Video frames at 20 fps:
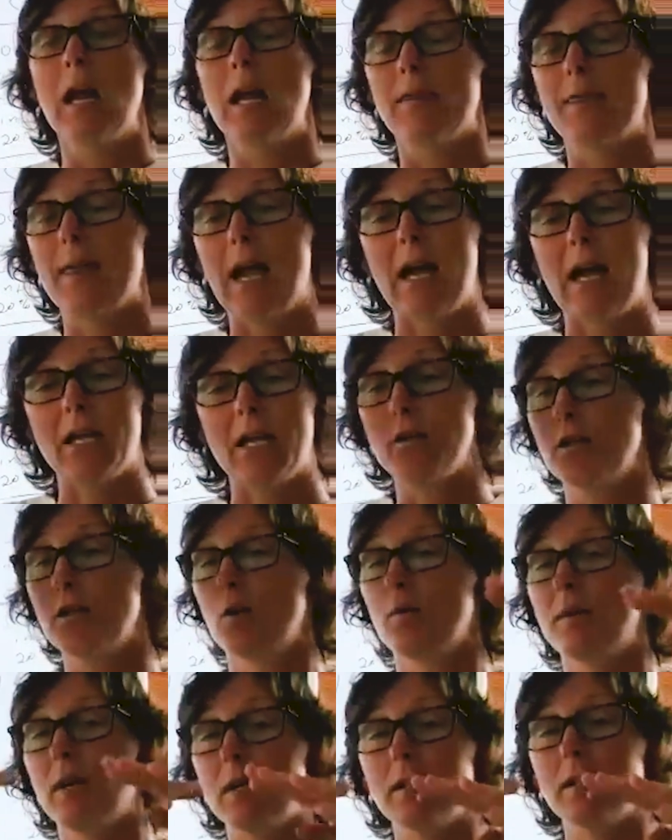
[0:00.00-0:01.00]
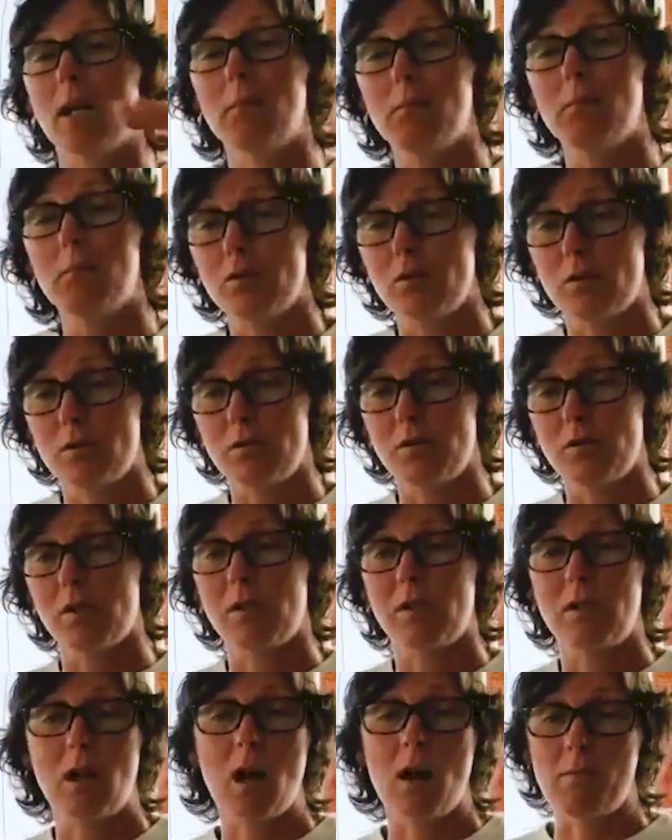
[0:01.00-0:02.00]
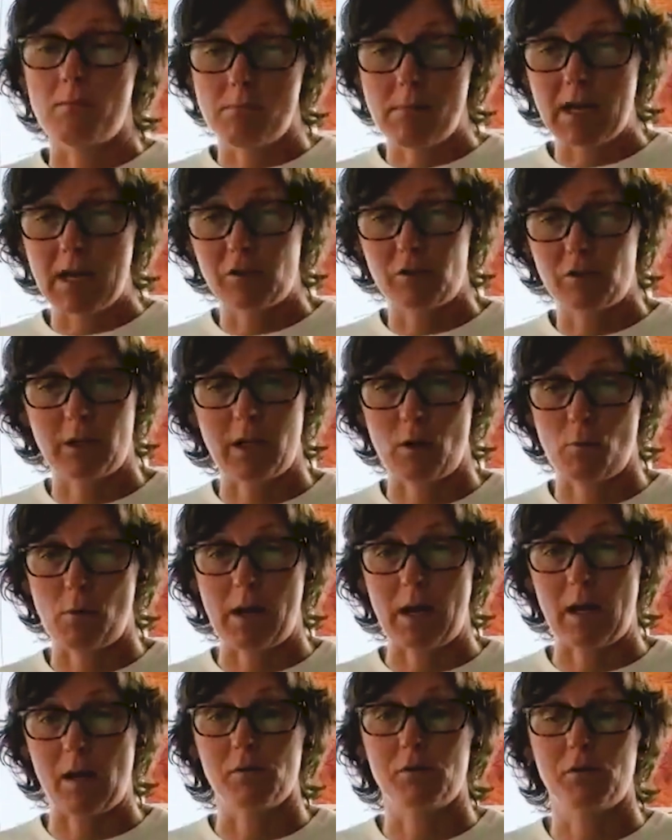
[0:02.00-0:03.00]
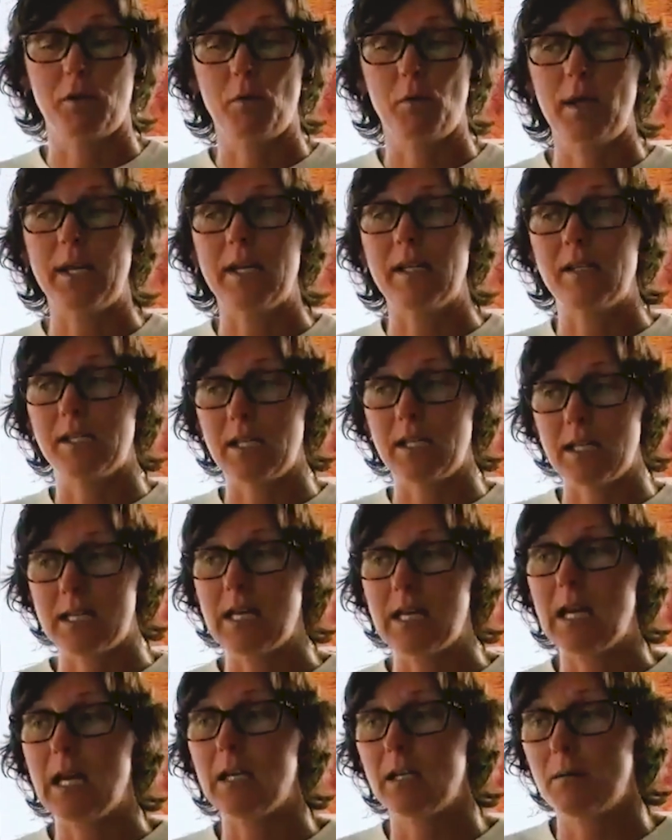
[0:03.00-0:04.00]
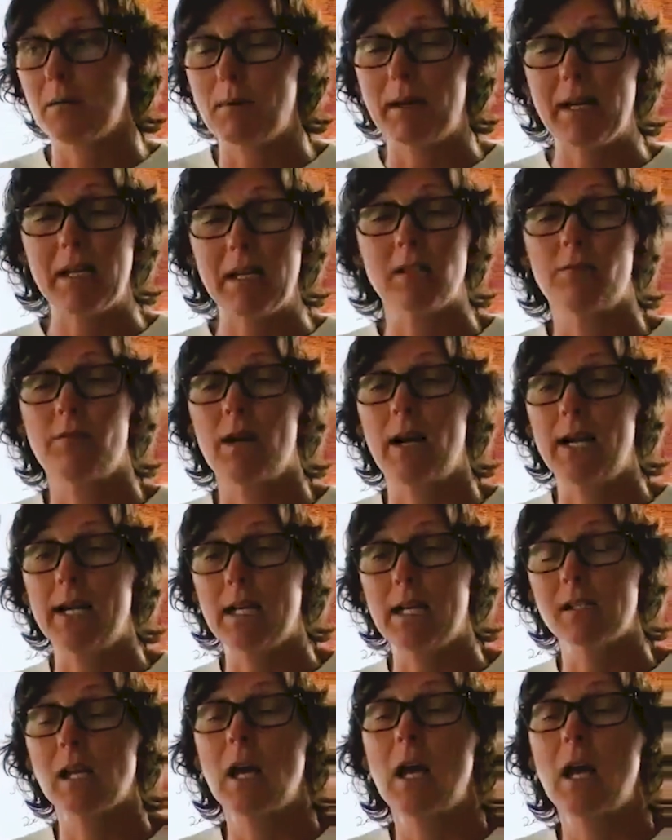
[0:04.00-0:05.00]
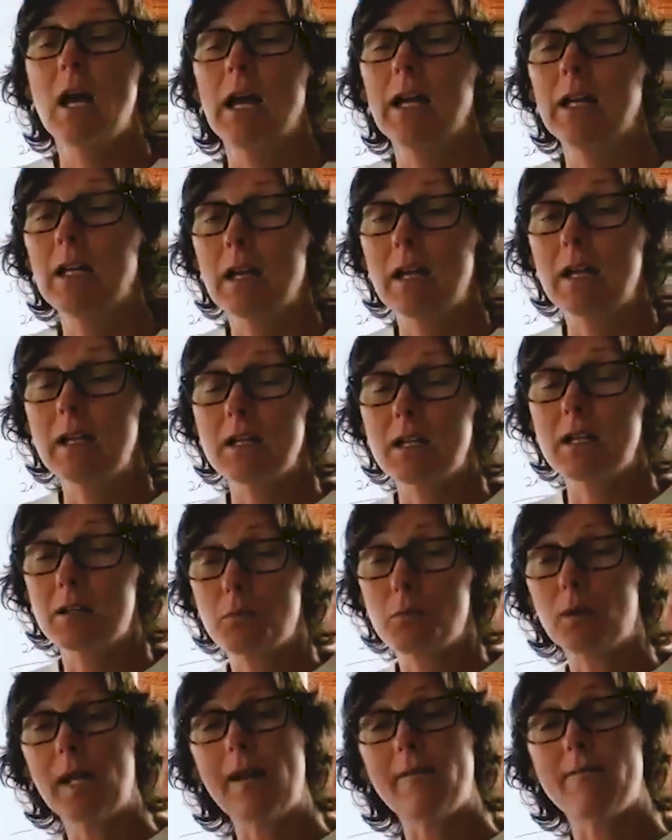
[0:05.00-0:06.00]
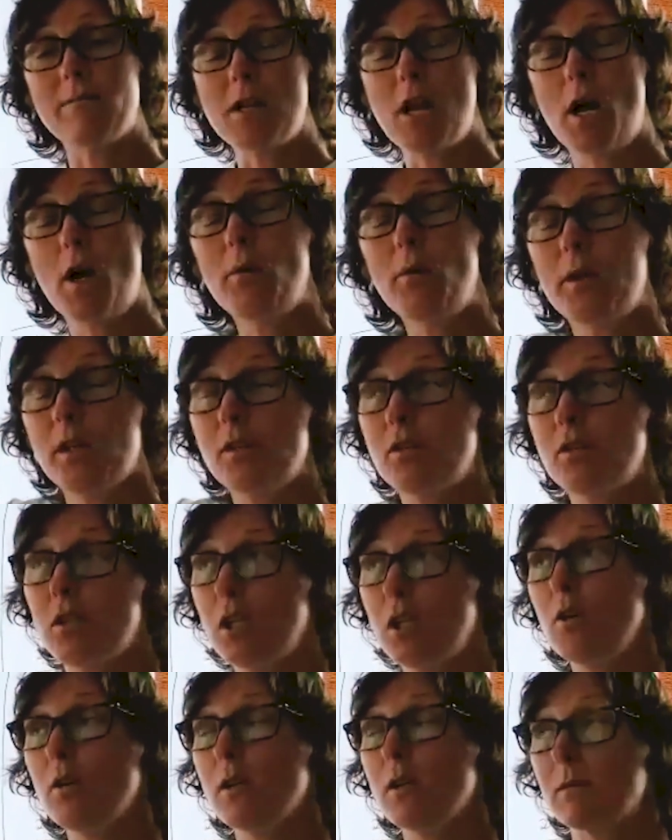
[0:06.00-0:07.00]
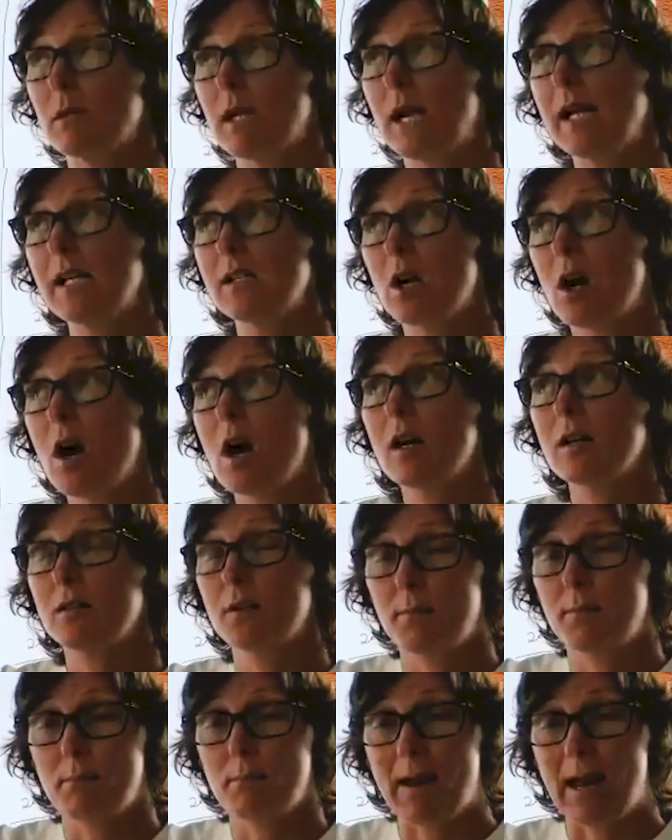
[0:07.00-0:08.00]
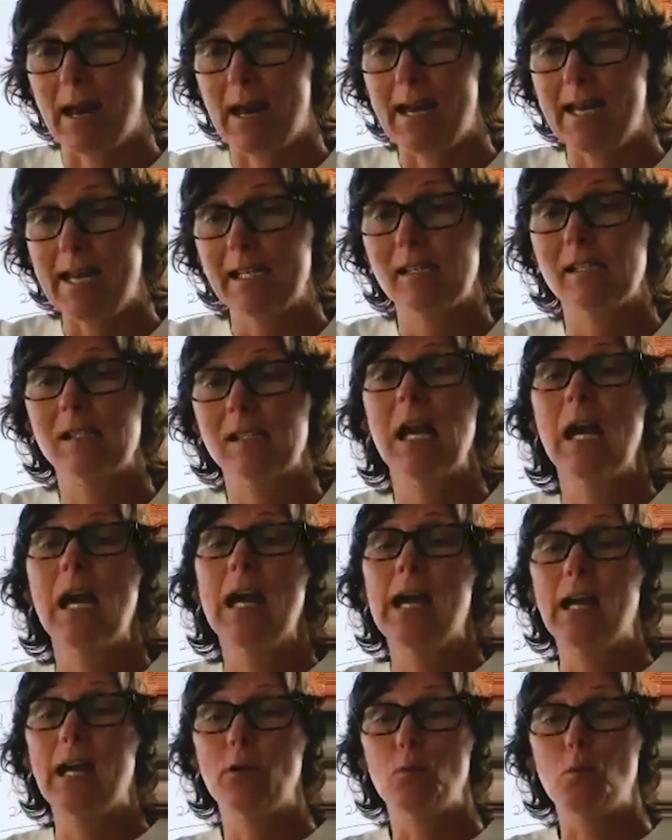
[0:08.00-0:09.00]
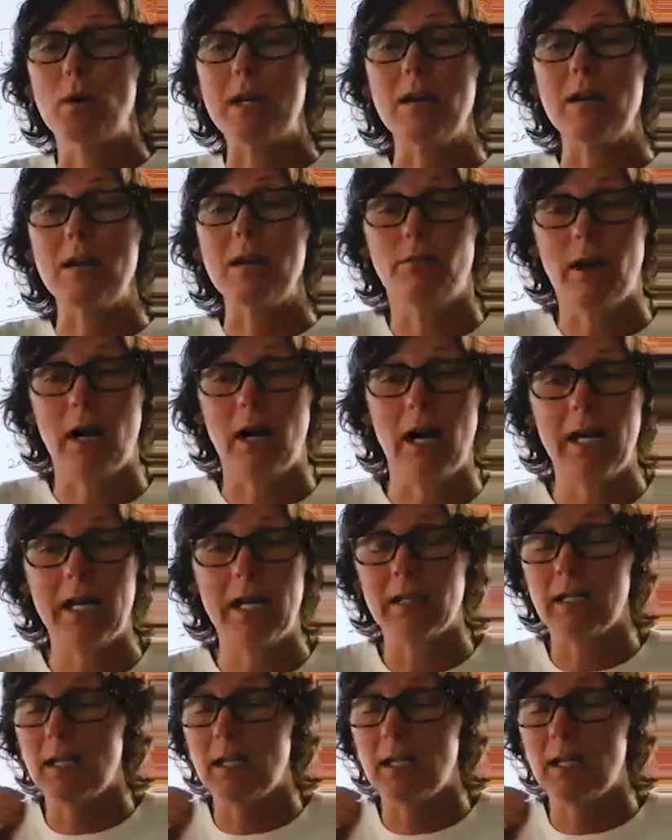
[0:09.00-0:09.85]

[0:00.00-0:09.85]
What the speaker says: that that numbers are just not meshing well. So like to get a bank to finance, and what I've noticed too is when I talk to banks and we find